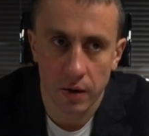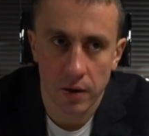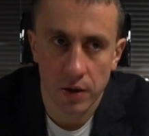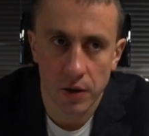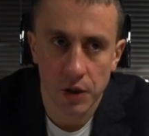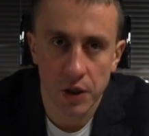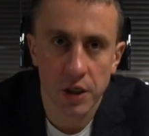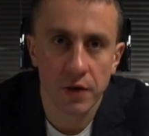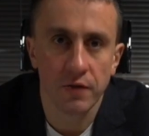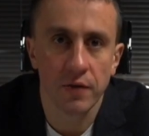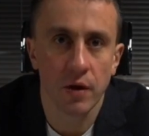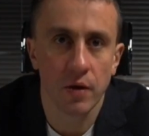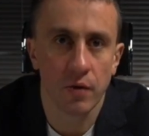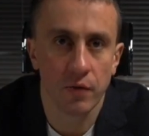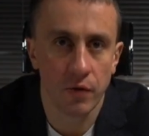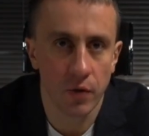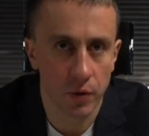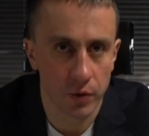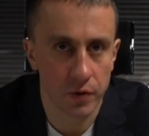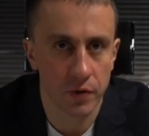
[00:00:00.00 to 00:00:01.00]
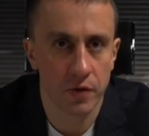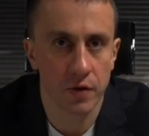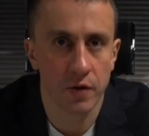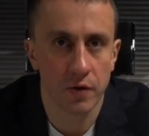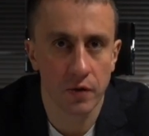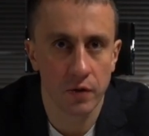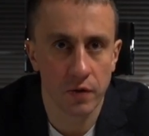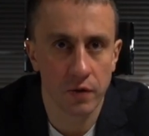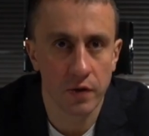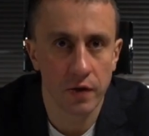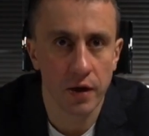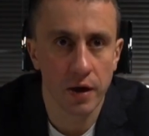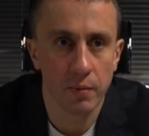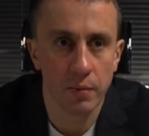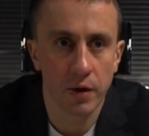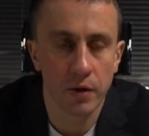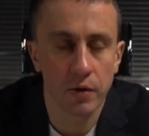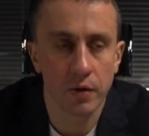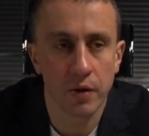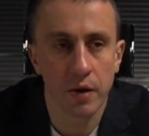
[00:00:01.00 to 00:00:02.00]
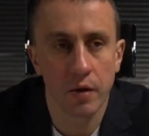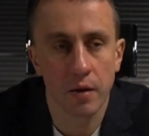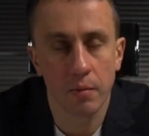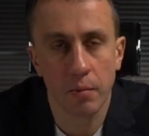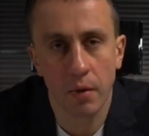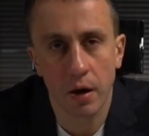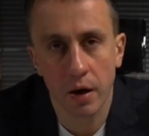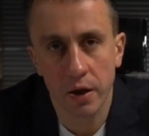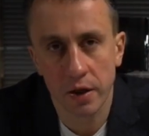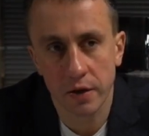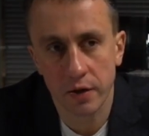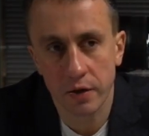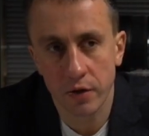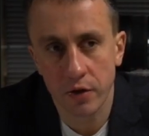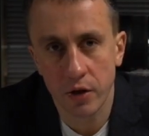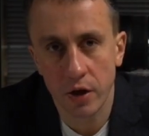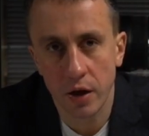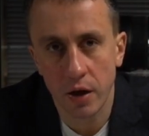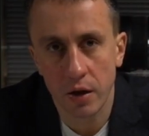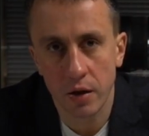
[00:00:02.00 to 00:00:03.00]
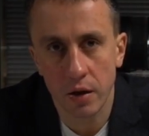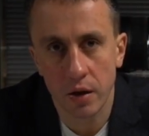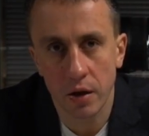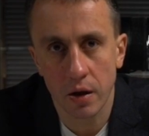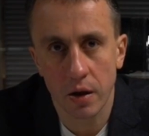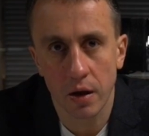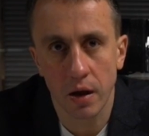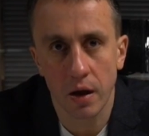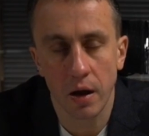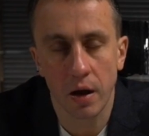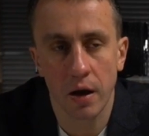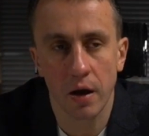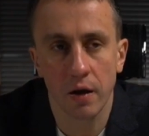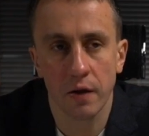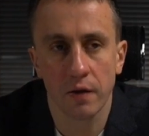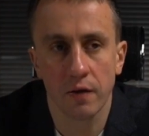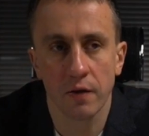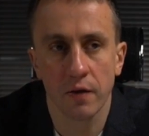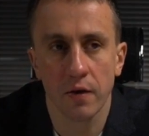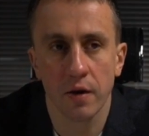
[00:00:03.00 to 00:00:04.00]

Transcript: shift our focus, so to say, because the market is changing and